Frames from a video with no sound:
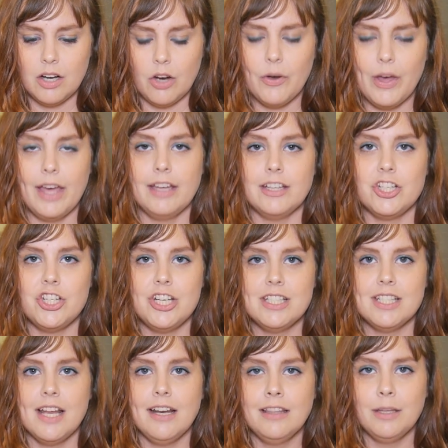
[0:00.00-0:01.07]
Okay, she
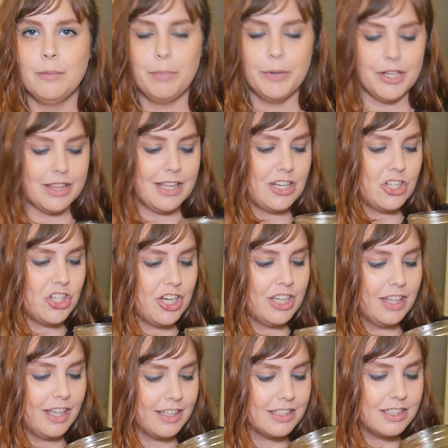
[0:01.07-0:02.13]
said in the book that
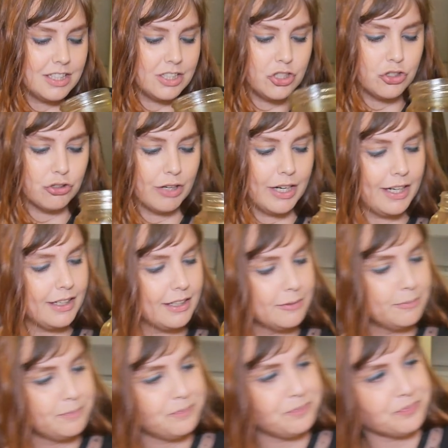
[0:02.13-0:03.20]
she likes to
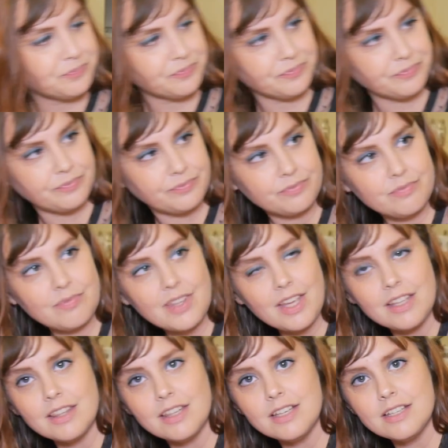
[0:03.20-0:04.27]
drink
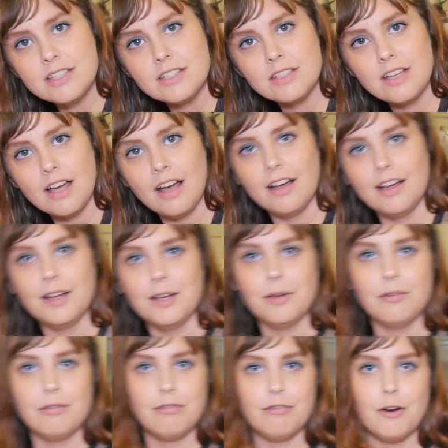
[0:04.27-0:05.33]
this
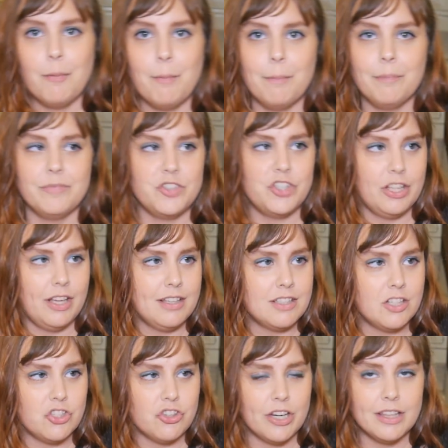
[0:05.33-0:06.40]
she
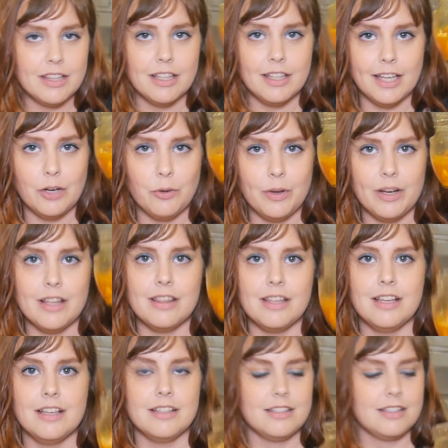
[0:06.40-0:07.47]
likes to drink the liquid in
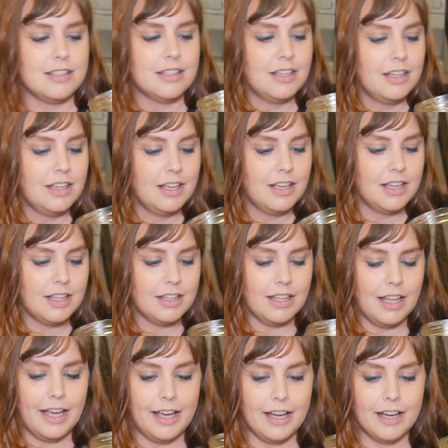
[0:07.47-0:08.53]
this
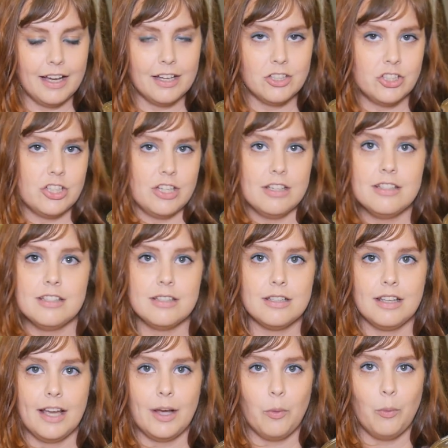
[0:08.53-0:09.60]
like
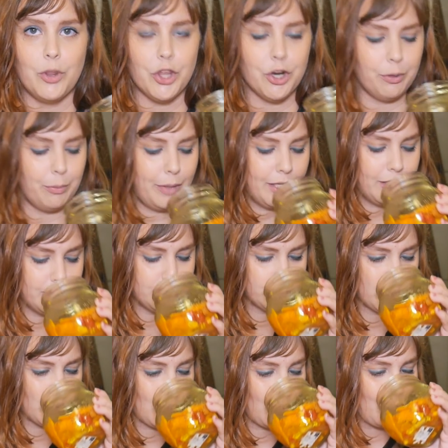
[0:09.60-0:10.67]
just like with her meal.